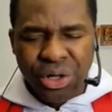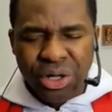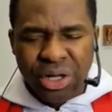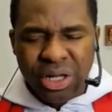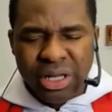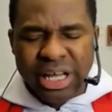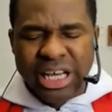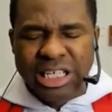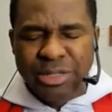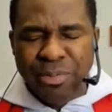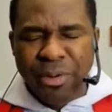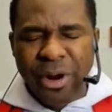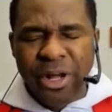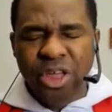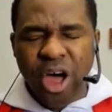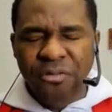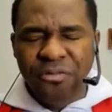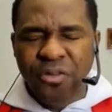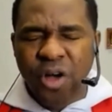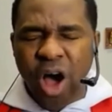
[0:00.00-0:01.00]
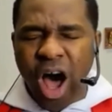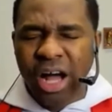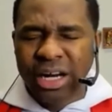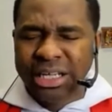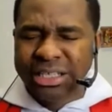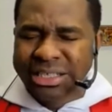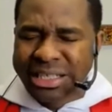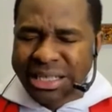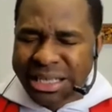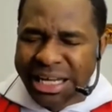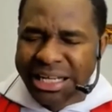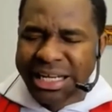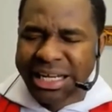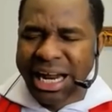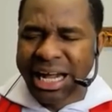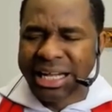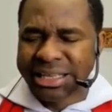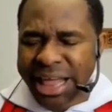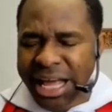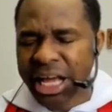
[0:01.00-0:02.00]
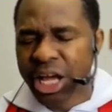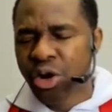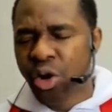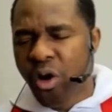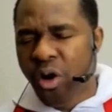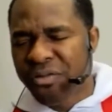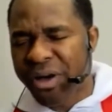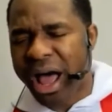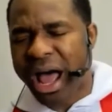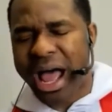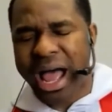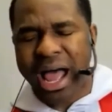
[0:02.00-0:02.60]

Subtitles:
The Spirit of God is leading and taking over.